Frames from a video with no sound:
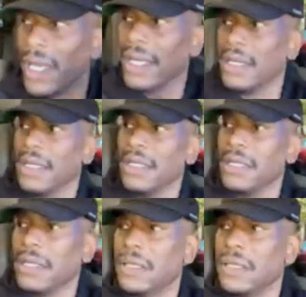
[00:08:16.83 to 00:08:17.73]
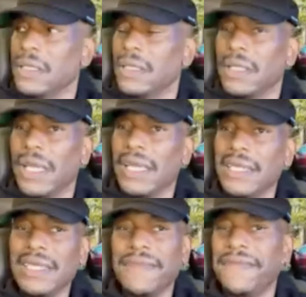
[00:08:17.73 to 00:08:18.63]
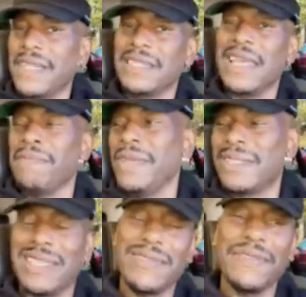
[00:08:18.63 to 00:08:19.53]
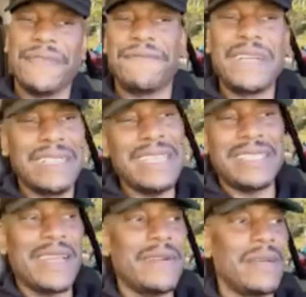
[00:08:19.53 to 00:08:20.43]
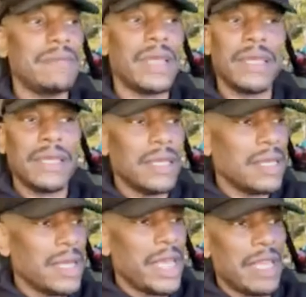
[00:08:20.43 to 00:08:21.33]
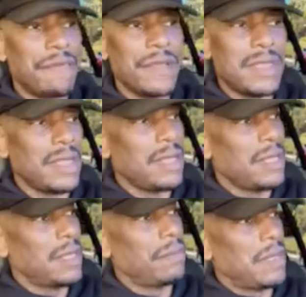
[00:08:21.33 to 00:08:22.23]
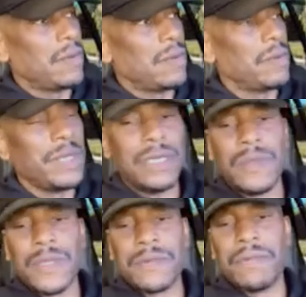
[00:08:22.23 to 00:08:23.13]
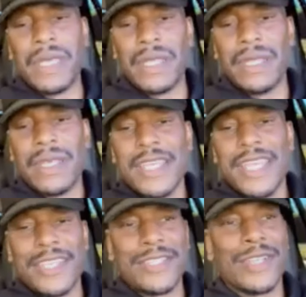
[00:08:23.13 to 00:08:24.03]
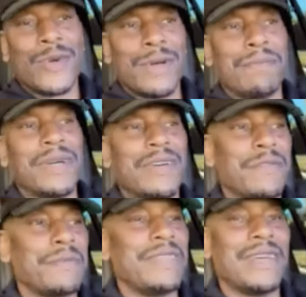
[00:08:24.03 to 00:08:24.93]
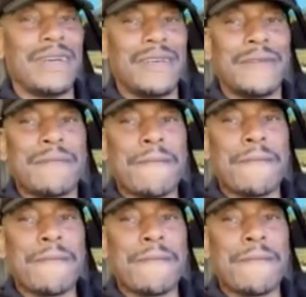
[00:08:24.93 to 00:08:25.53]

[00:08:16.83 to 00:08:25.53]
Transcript: I fuck that bitch. Now I don't give a fuck. Turn up. Like, everything about what we do as men is to go above and beyond